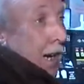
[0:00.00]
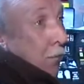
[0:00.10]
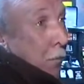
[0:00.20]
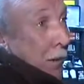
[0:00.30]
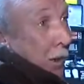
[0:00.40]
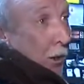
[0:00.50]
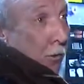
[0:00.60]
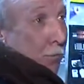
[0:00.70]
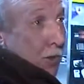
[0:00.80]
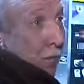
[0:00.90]
time for me to go
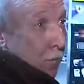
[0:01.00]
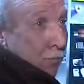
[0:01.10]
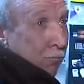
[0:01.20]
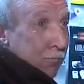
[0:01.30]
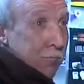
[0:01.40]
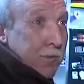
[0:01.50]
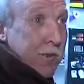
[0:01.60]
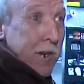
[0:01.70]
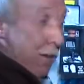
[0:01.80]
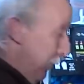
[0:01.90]
shovel
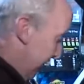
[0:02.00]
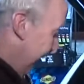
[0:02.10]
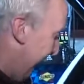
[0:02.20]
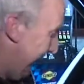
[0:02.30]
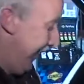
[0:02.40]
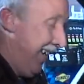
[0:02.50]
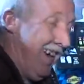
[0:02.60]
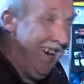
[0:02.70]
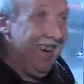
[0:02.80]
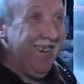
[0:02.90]
snow. For
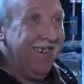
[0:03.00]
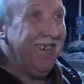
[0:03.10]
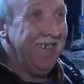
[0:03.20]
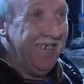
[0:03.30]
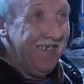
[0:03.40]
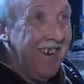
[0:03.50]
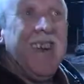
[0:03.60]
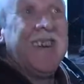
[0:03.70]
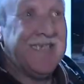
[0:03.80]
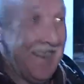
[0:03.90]
Sullivan, it's a
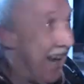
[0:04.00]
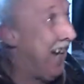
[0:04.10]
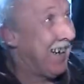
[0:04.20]
family affair.